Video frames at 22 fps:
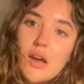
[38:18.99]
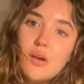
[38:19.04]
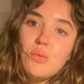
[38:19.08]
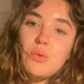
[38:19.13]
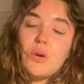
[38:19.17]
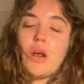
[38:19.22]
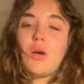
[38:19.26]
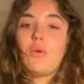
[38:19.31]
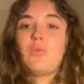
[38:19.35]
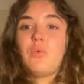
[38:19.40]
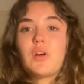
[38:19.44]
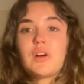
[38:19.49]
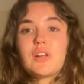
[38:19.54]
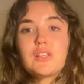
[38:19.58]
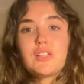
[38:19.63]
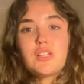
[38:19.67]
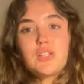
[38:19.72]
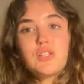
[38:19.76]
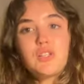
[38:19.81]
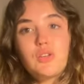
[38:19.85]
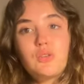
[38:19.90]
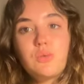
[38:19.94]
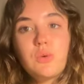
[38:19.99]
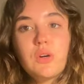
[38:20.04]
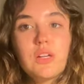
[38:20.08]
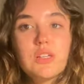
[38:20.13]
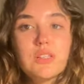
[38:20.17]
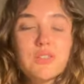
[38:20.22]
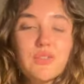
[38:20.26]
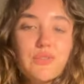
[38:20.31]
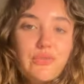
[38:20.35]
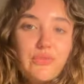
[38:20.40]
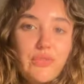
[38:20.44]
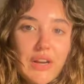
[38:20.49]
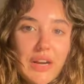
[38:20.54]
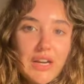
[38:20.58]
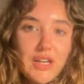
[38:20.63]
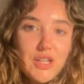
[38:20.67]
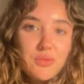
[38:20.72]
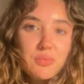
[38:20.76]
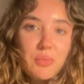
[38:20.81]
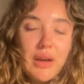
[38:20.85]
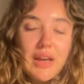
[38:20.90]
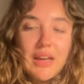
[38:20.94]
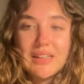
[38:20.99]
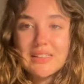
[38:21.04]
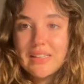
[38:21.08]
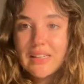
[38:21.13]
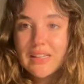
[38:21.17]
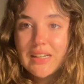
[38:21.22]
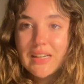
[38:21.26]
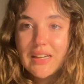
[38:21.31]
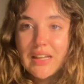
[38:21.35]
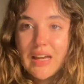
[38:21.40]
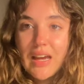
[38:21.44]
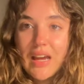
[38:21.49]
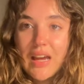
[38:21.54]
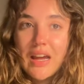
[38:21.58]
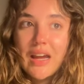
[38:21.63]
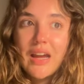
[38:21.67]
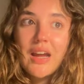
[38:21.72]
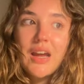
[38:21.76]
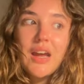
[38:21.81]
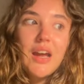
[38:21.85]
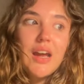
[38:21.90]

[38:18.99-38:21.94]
What I wanted to do was finish my essay today